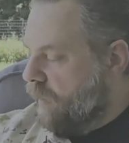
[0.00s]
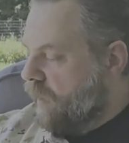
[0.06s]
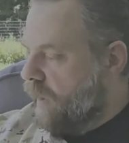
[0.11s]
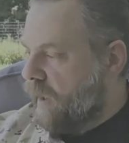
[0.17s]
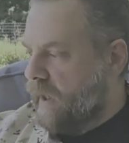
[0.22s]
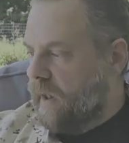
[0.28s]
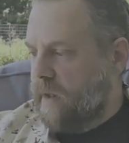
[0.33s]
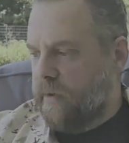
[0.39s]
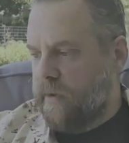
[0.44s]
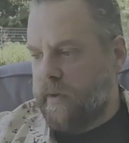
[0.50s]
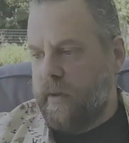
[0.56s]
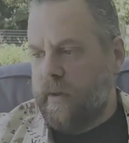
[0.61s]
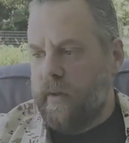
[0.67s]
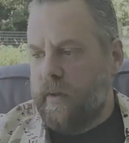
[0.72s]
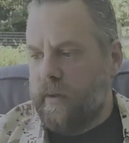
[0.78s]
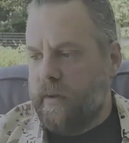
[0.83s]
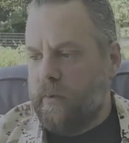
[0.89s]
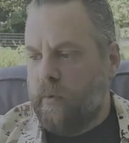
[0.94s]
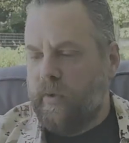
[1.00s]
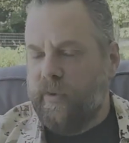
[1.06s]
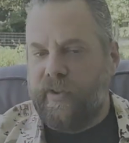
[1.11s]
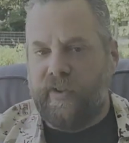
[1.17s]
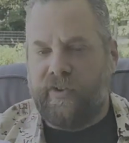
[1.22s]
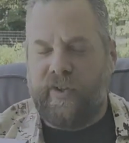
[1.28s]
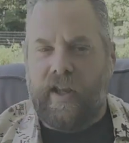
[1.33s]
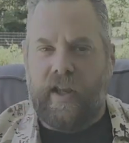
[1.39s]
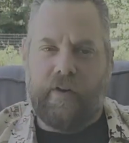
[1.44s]
and
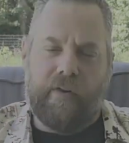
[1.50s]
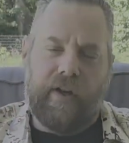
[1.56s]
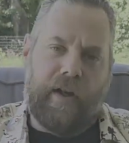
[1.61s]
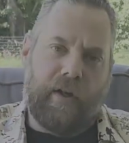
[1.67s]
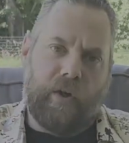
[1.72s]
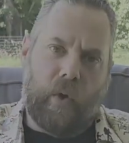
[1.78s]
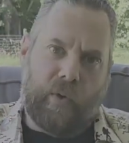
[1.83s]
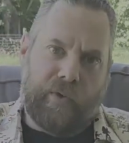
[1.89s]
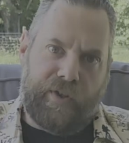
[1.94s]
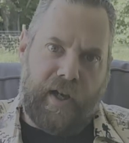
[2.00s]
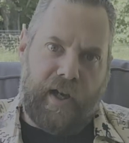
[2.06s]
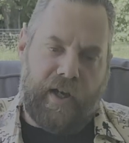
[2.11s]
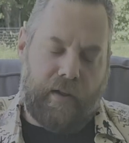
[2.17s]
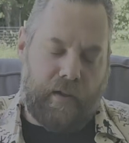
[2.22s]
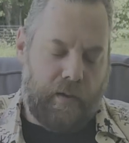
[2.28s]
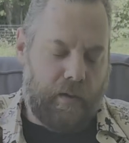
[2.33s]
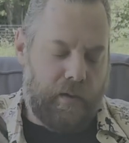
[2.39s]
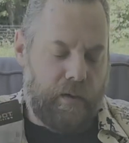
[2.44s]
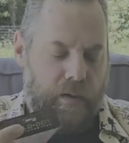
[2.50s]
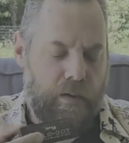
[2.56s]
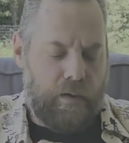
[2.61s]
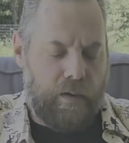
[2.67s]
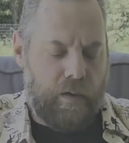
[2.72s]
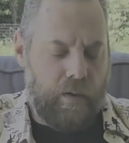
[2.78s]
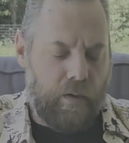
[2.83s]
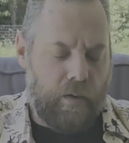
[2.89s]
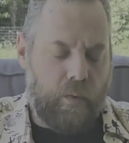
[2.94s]
168 grain gold dot,
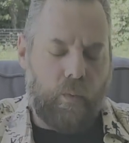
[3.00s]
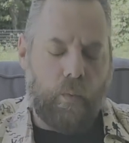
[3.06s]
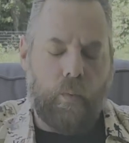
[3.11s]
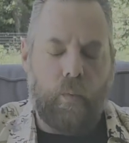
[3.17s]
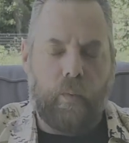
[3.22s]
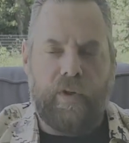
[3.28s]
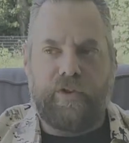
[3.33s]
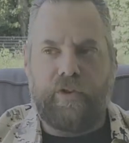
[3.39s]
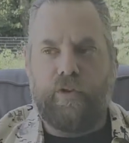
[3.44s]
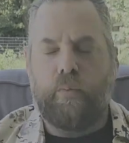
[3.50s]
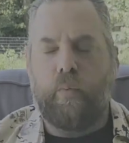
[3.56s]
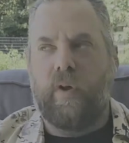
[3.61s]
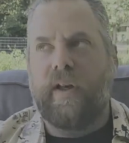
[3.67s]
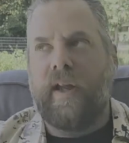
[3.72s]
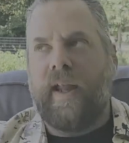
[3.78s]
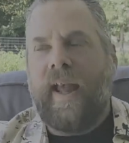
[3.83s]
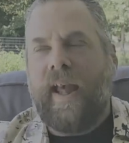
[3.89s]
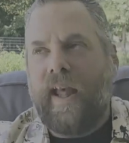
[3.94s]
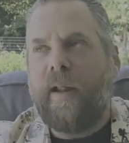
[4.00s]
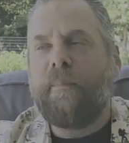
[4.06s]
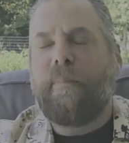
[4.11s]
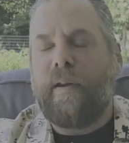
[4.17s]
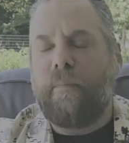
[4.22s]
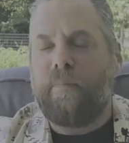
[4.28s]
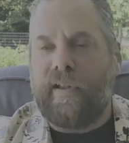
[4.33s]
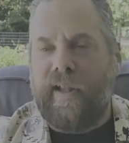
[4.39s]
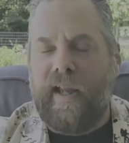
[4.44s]
which is what I had
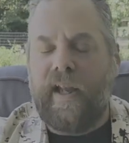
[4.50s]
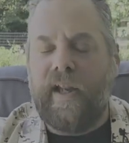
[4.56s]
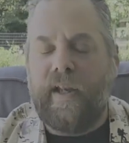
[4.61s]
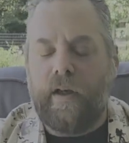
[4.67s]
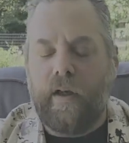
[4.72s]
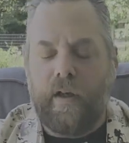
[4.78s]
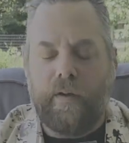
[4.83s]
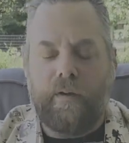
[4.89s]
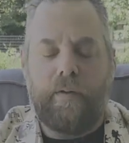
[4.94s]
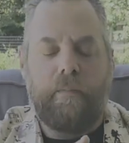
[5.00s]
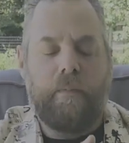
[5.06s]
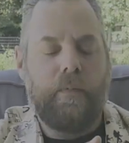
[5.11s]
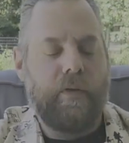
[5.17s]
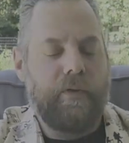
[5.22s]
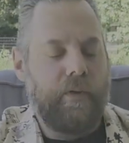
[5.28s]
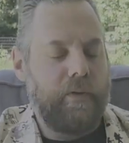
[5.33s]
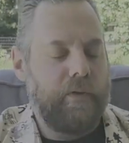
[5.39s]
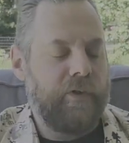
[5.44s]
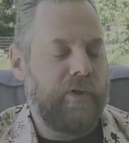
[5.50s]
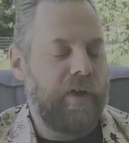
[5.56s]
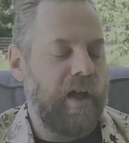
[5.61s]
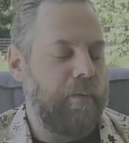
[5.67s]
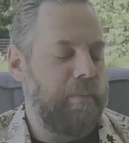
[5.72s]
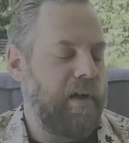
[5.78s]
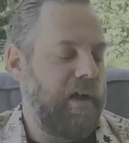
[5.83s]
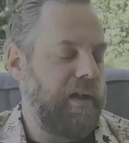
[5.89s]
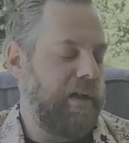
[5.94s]
been planning on
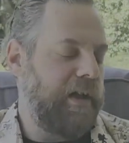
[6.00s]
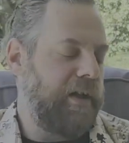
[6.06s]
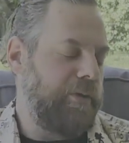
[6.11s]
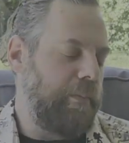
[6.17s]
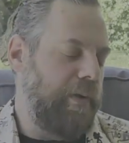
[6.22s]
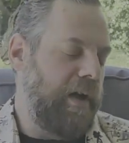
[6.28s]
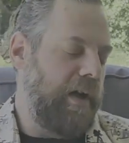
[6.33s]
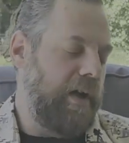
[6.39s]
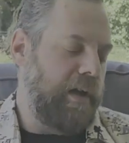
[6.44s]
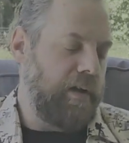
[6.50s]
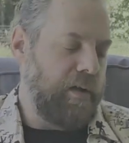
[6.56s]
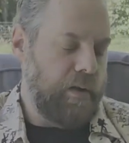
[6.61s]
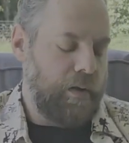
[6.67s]
stockpiling as my